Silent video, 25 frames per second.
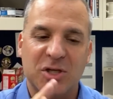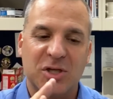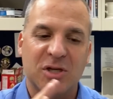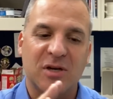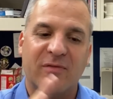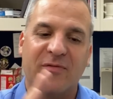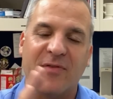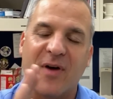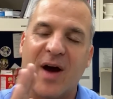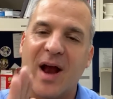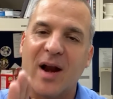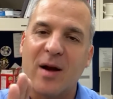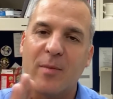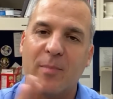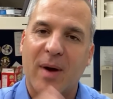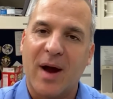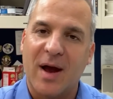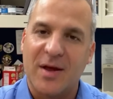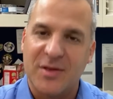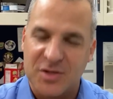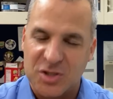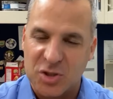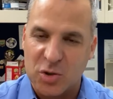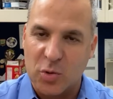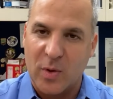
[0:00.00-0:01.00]
divided by the
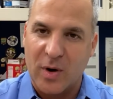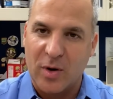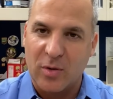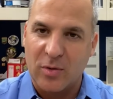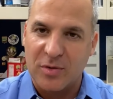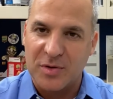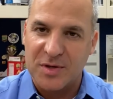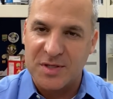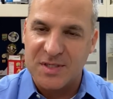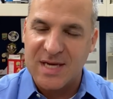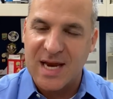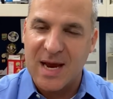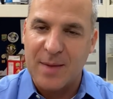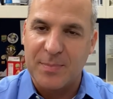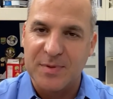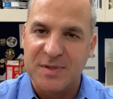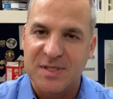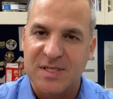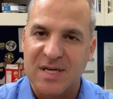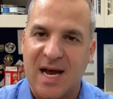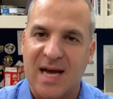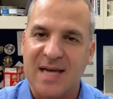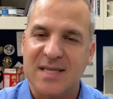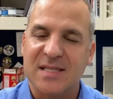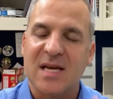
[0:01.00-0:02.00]
square root of the sample
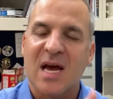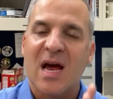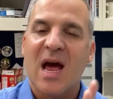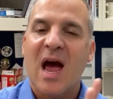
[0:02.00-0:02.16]
size,